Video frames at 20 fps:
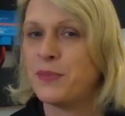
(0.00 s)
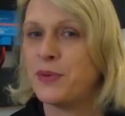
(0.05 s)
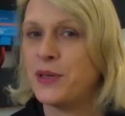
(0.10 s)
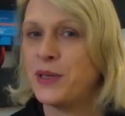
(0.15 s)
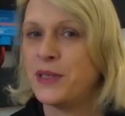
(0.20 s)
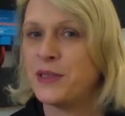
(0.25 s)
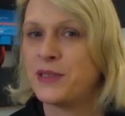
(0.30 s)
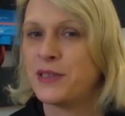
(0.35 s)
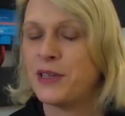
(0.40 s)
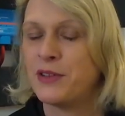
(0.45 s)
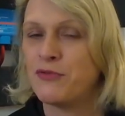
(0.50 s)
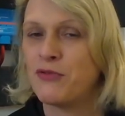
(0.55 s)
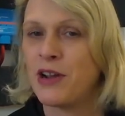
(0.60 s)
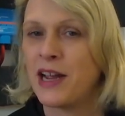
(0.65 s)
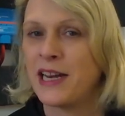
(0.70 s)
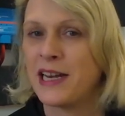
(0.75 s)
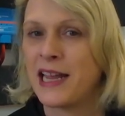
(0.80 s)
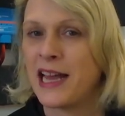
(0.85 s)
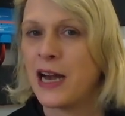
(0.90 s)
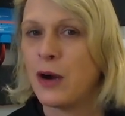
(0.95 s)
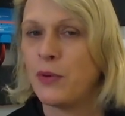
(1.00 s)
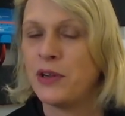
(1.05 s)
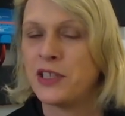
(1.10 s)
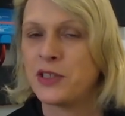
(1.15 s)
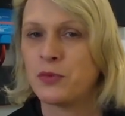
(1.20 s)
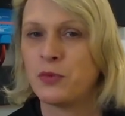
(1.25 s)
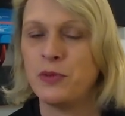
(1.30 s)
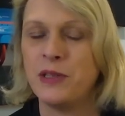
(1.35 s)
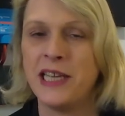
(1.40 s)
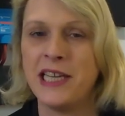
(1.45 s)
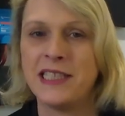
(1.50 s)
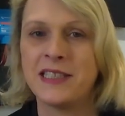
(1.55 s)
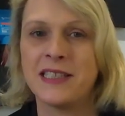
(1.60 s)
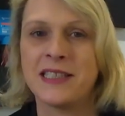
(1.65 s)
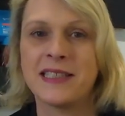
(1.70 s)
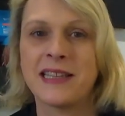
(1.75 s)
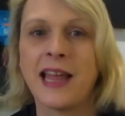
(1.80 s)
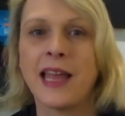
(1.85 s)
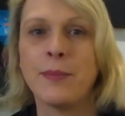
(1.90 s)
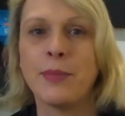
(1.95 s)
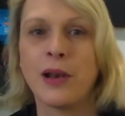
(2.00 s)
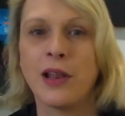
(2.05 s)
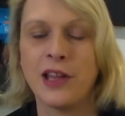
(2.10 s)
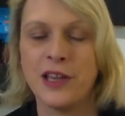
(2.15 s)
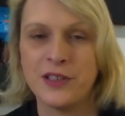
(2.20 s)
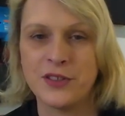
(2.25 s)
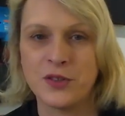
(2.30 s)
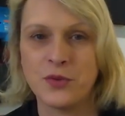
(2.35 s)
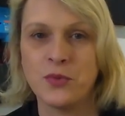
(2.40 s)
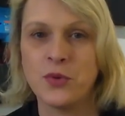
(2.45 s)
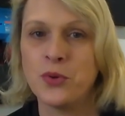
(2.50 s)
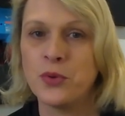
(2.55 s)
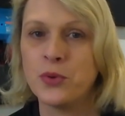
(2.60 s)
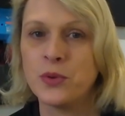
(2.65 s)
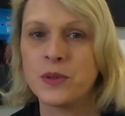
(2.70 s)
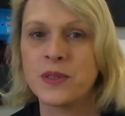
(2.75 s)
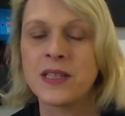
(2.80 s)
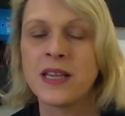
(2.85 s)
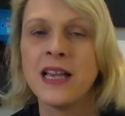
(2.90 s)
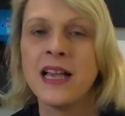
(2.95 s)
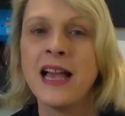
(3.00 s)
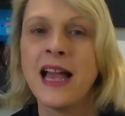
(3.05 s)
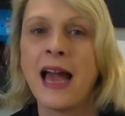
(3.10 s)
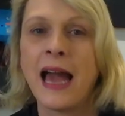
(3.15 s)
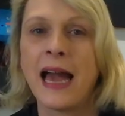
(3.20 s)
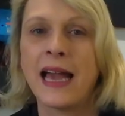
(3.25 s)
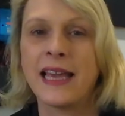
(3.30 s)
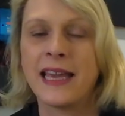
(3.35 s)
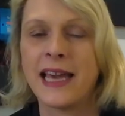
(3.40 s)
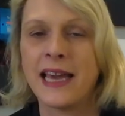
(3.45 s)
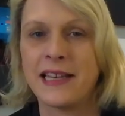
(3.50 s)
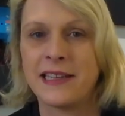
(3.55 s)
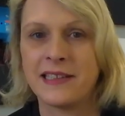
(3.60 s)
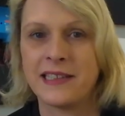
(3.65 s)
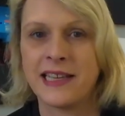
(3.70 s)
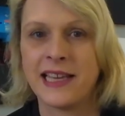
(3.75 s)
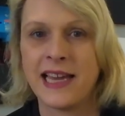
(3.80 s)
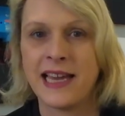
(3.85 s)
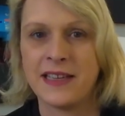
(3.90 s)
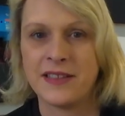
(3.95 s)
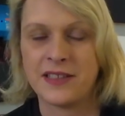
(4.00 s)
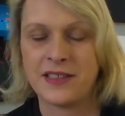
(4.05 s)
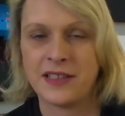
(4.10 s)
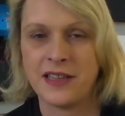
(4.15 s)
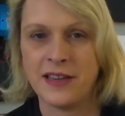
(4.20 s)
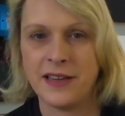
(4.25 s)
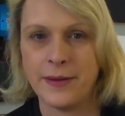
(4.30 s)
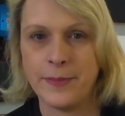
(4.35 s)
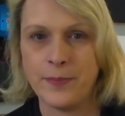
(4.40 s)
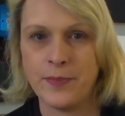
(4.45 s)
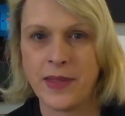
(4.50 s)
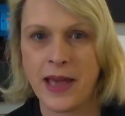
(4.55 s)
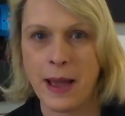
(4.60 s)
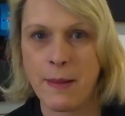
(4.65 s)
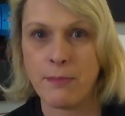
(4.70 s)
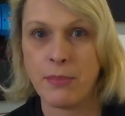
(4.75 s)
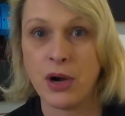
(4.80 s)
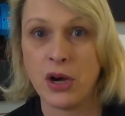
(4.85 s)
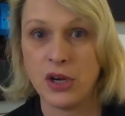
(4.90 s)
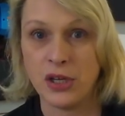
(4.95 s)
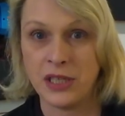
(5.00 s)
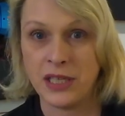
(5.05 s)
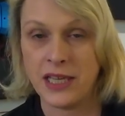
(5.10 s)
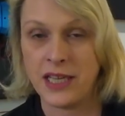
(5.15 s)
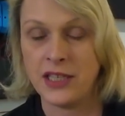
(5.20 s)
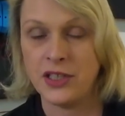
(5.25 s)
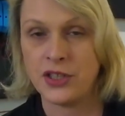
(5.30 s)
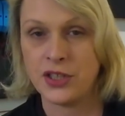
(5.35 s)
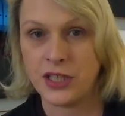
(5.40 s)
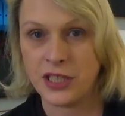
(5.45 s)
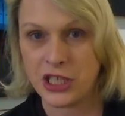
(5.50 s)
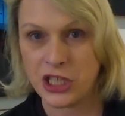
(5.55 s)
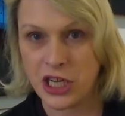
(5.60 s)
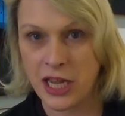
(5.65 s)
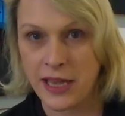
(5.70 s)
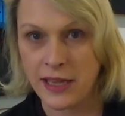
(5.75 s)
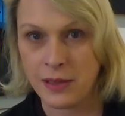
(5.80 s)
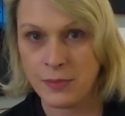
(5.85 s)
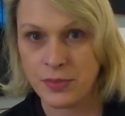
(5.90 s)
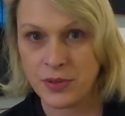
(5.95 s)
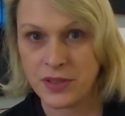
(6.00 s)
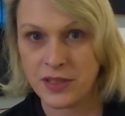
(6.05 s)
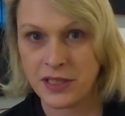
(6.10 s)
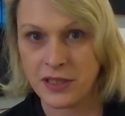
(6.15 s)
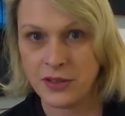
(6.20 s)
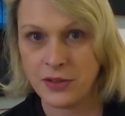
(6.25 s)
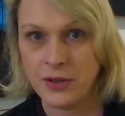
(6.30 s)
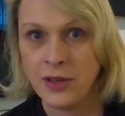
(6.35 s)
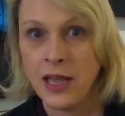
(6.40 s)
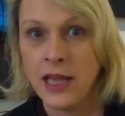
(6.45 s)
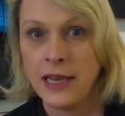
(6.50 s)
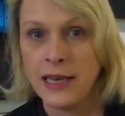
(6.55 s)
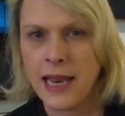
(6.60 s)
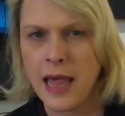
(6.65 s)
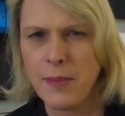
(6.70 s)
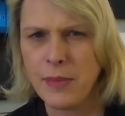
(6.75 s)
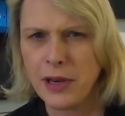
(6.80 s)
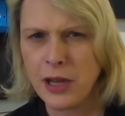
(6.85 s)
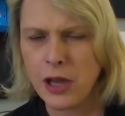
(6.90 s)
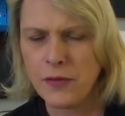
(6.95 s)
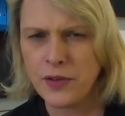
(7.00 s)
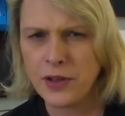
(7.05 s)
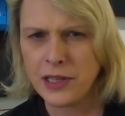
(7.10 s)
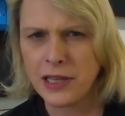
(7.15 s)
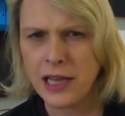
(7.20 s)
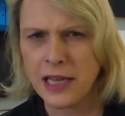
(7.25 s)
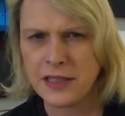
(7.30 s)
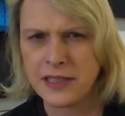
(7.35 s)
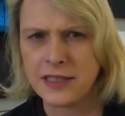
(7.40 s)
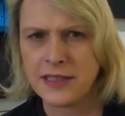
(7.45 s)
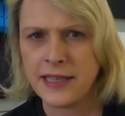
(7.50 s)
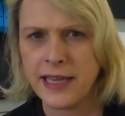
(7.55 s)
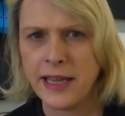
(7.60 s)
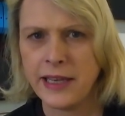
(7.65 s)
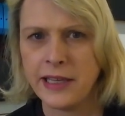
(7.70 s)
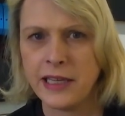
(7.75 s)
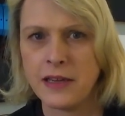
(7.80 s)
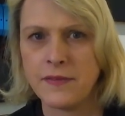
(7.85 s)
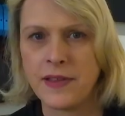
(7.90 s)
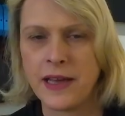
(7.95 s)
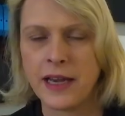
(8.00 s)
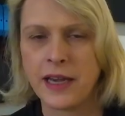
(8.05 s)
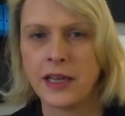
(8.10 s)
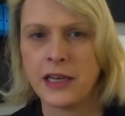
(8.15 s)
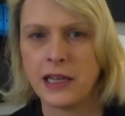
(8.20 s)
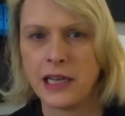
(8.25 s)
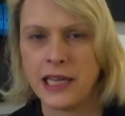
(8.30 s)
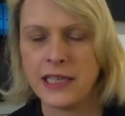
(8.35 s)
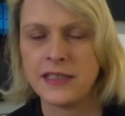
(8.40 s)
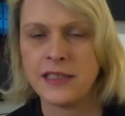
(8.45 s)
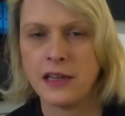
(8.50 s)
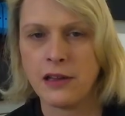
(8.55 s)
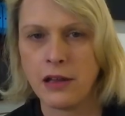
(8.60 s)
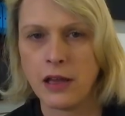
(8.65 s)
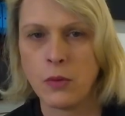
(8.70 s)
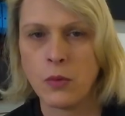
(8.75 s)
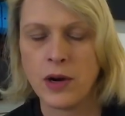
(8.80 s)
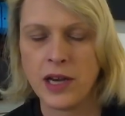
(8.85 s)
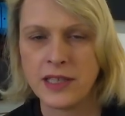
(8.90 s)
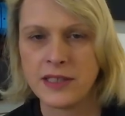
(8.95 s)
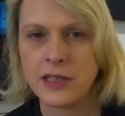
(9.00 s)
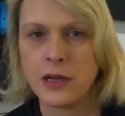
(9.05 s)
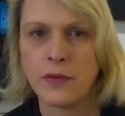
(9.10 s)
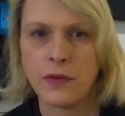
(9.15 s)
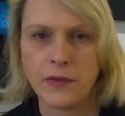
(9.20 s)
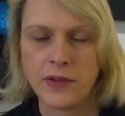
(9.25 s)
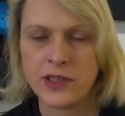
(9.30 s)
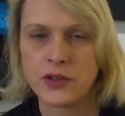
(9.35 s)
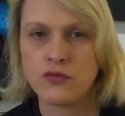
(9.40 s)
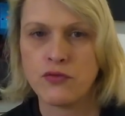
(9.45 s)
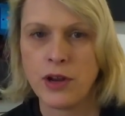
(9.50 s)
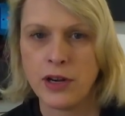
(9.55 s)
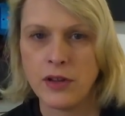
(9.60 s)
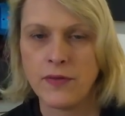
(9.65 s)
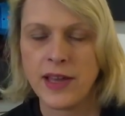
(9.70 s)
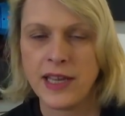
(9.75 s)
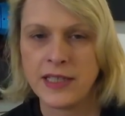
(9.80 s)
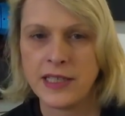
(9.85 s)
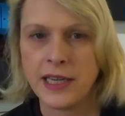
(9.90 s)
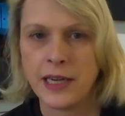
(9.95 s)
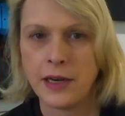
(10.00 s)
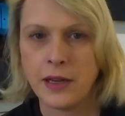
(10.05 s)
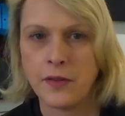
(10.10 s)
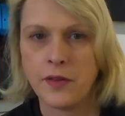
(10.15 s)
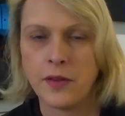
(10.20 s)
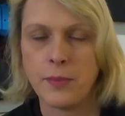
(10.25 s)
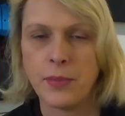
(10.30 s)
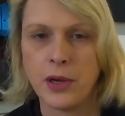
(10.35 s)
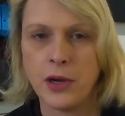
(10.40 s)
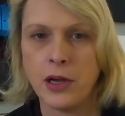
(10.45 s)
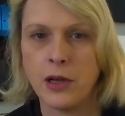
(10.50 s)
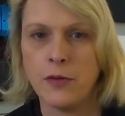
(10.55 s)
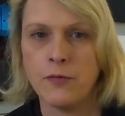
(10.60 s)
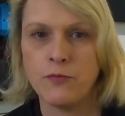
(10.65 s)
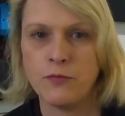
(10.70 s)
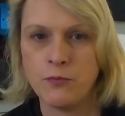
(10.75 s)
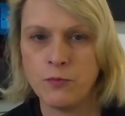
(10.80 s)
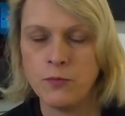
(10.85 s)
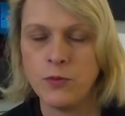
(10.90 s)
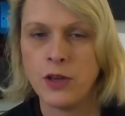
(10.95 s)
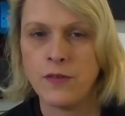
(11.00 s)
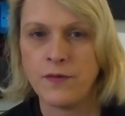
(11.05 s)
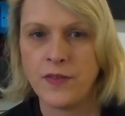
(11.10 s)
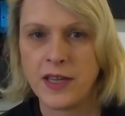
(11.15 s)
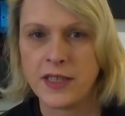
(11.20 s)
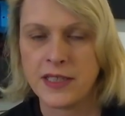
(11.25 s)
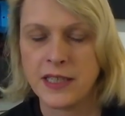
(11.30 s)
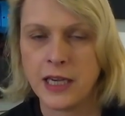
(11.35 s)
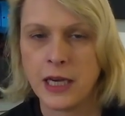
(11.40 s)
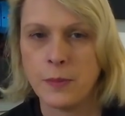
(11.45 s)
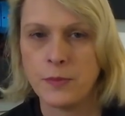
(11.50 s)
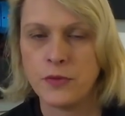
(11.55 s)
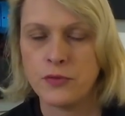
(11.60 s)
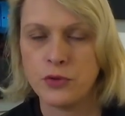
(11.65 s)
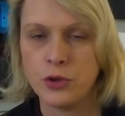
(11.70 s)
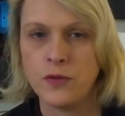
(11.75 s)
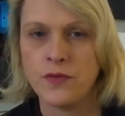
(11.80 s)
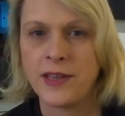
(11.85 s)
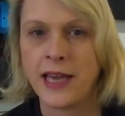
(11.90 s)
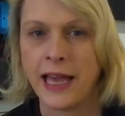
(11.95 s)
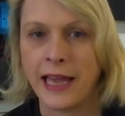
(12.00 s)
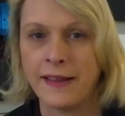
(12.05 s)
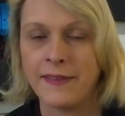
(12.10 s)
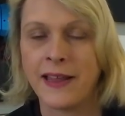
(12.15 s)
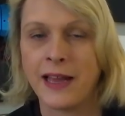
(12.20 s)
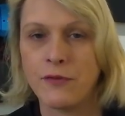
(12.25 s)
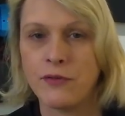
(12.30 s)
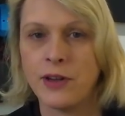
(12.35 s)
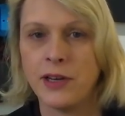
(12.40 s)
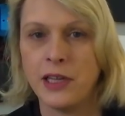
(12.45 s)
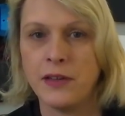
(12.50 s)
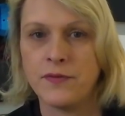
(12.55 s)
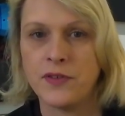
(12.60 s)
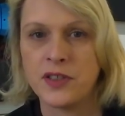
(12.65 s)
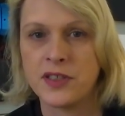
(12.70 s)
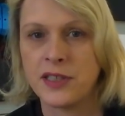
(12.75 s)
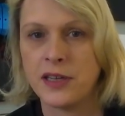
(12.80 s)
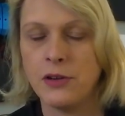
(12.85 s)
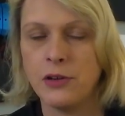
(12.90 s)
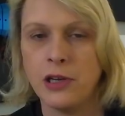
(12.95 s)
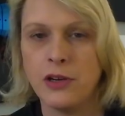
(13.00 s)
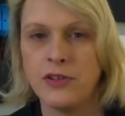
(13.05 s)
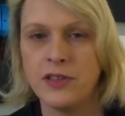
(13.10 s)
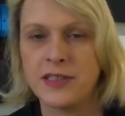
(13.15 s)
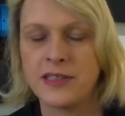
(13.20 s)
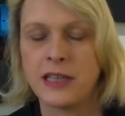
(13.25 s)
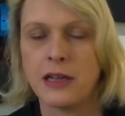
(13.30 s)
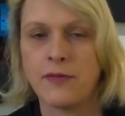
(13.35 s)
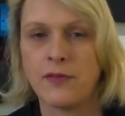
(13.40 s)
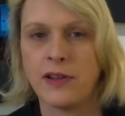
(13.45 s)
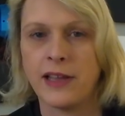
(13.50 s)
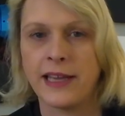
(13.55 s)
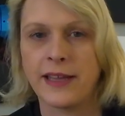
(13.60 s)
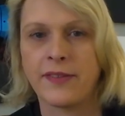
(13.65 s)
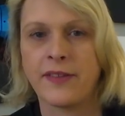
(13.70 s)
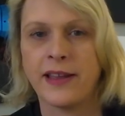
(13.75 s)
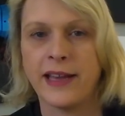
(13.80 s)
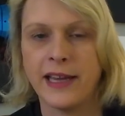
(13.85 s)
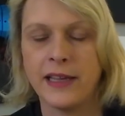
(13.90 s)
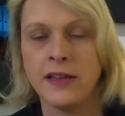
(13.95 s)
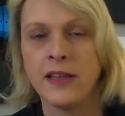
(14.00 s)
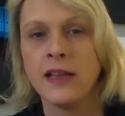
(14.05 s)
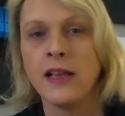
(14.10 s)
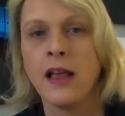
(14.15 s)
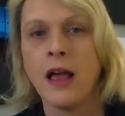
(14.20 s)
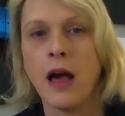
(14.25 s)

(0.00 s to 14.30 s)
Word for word: But uh, right now, we just need to stabilize the walls and get get um, that barn in into shape. So let me know if you'd like to see any of that kind of like DIY stuff of us renovating another barn, you know, fixing up the roof, getting that ready for solar and stuff like that.